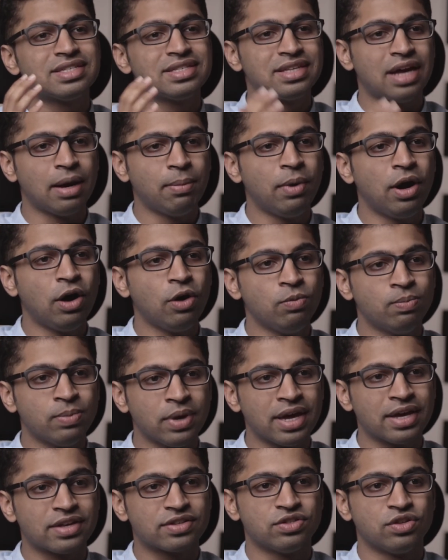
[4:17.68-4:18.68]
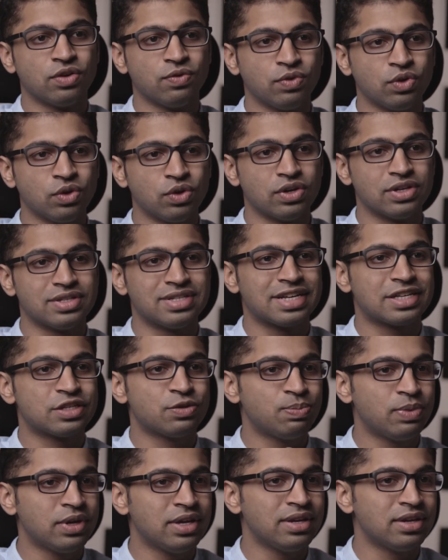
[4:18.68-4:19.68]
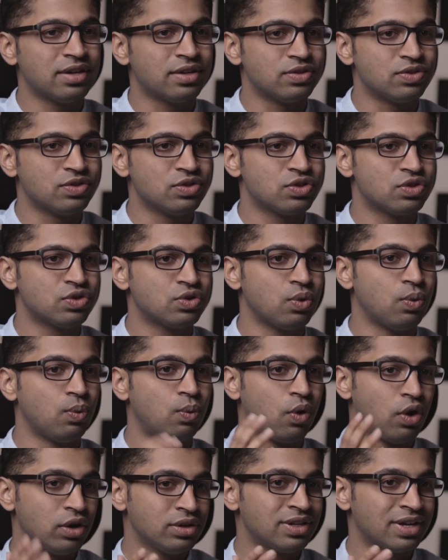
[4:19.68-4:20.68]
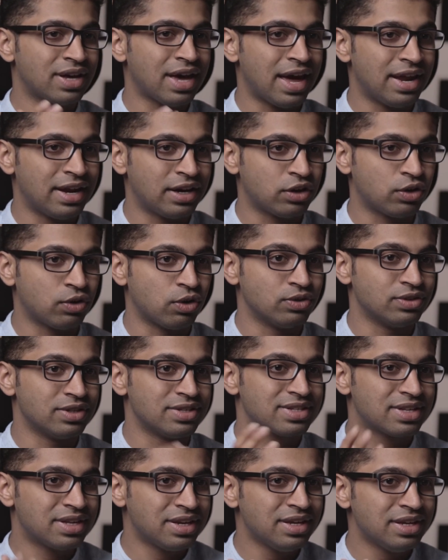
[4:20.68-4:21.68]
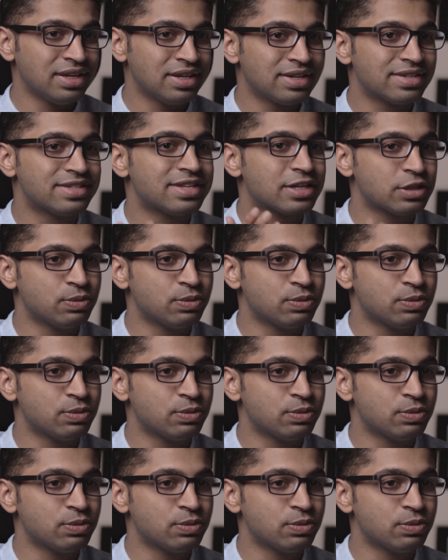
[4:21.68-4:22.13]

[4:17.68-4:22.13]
somehow makes the viewers experience what the character on the screen is